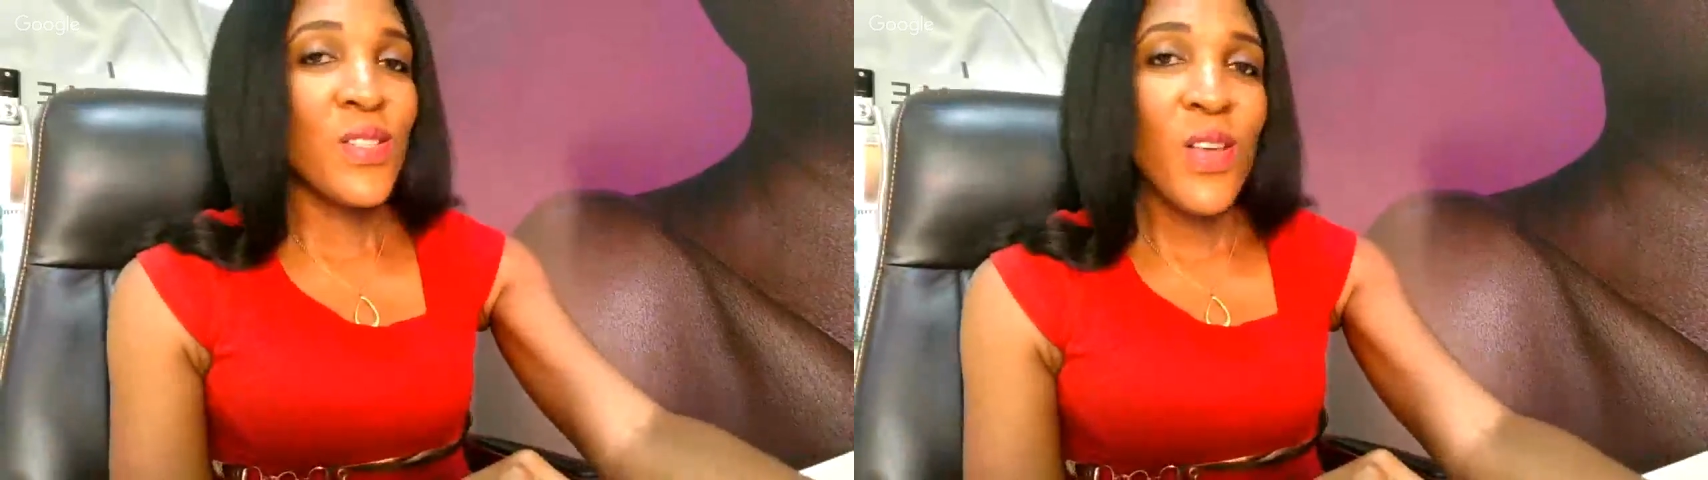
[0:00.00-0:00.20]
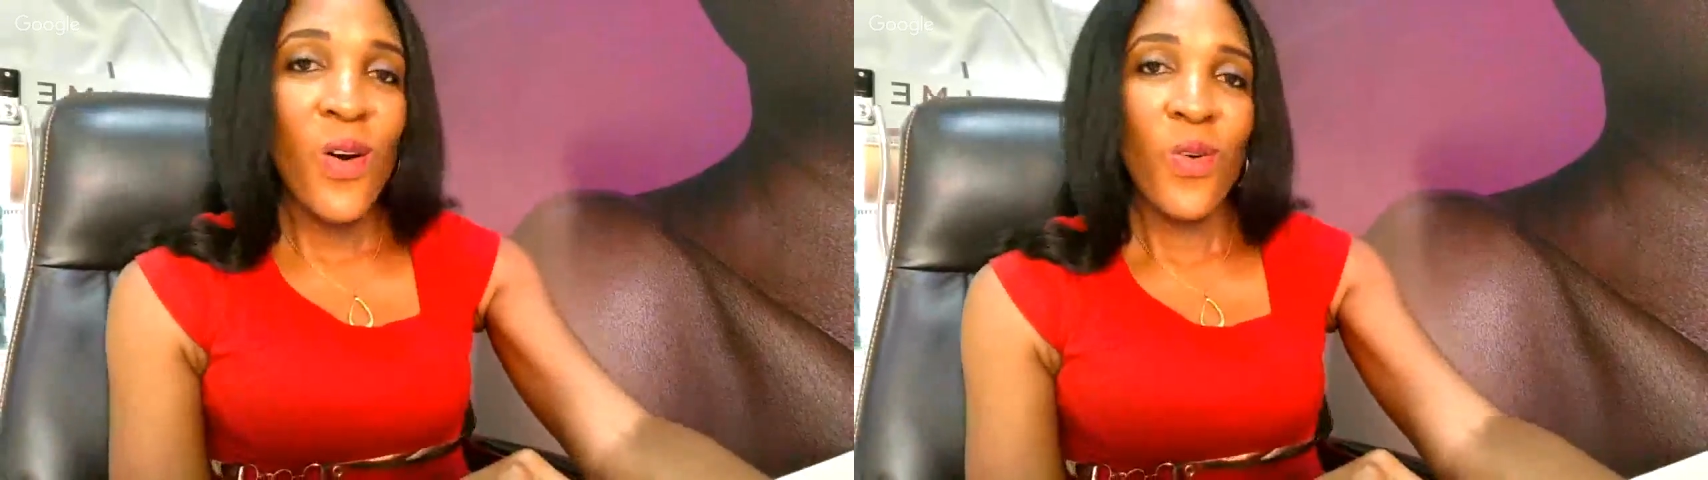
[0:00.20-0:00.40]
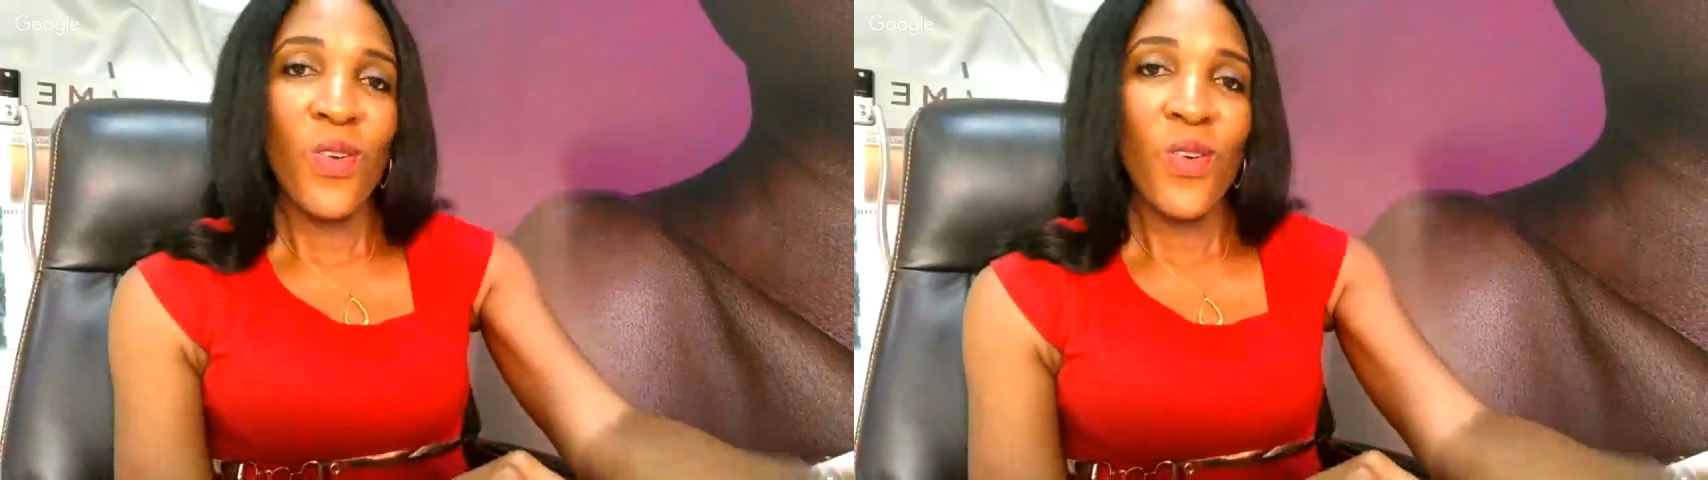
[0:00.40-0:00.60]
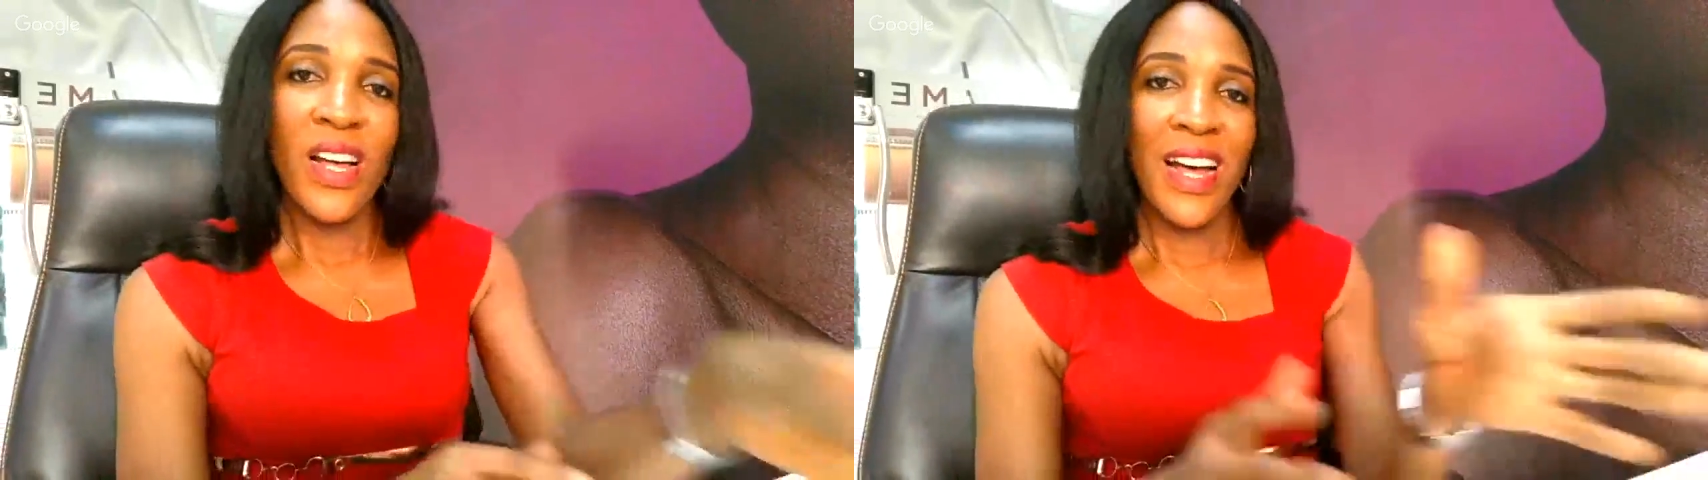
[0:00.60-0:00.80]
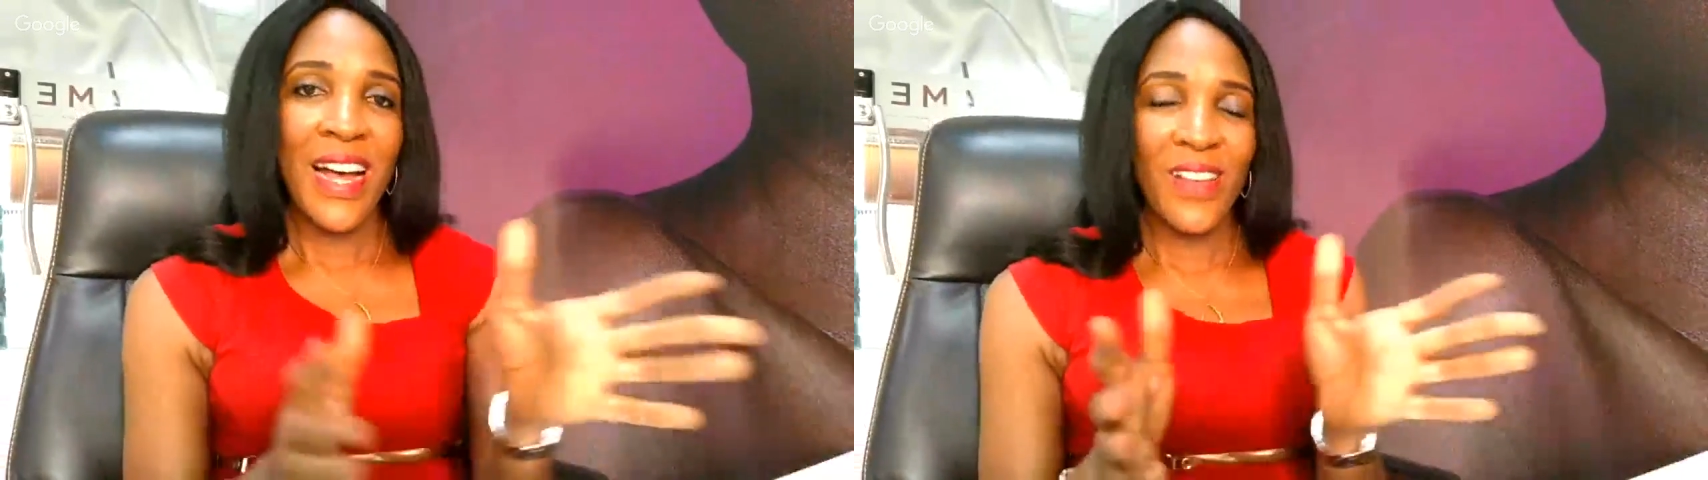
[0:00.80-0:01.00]

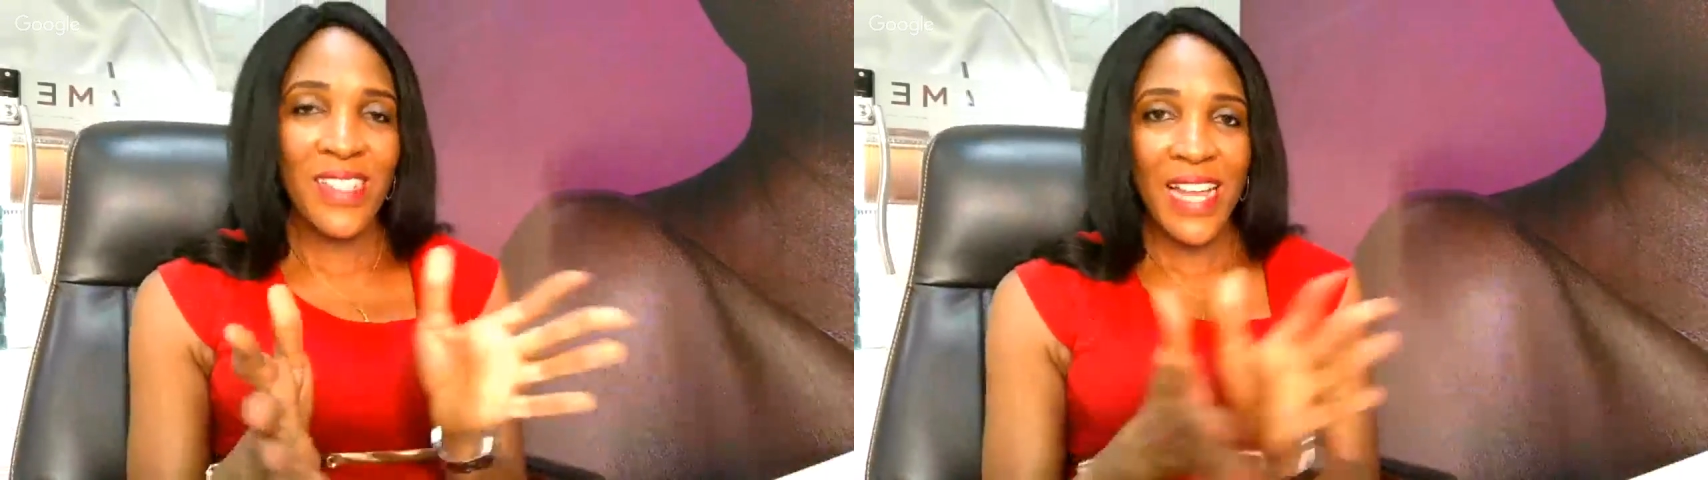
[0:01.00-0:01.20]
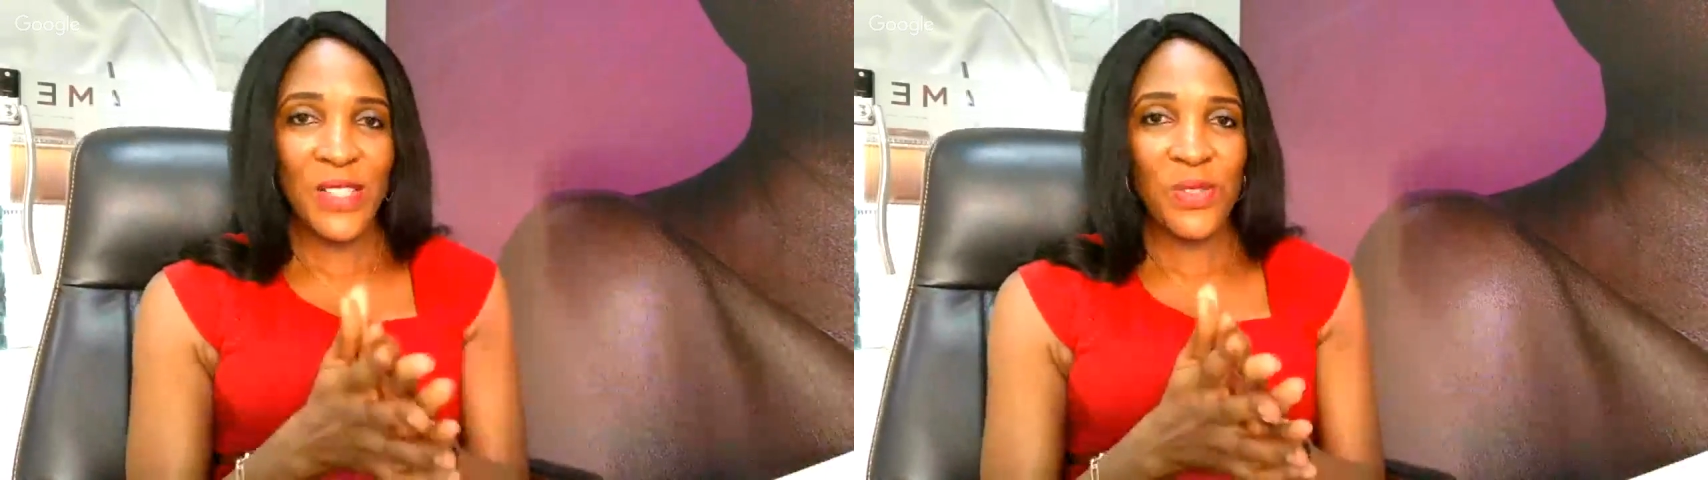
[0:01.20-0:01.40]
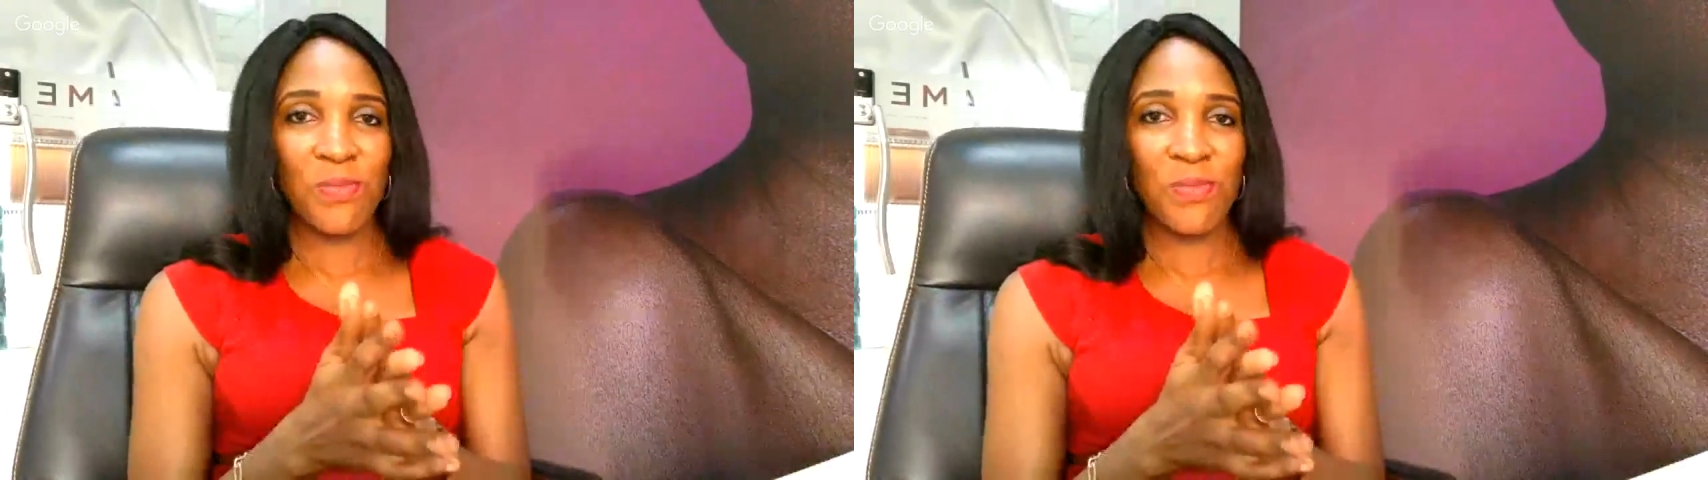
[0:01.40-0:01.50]
So I just like